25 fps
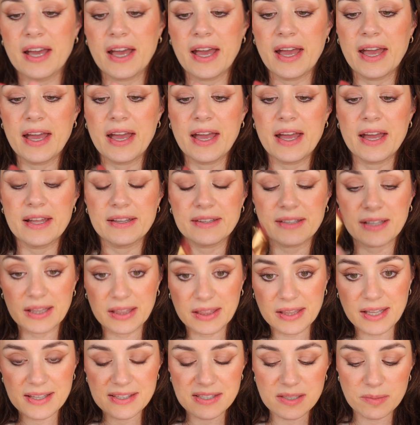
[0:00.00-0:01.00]
And
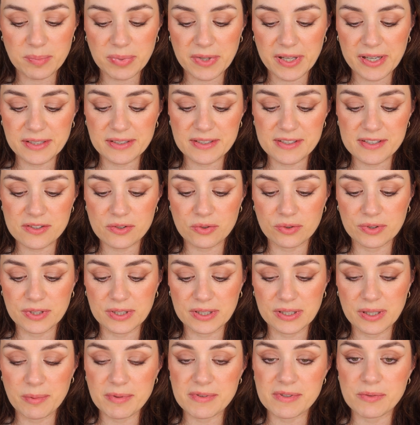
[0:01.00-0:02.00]
let's apply this to the
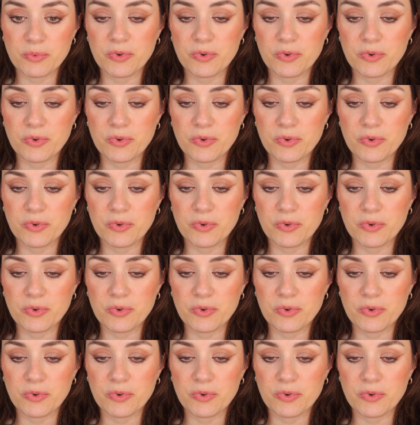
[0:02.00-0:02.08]
lips,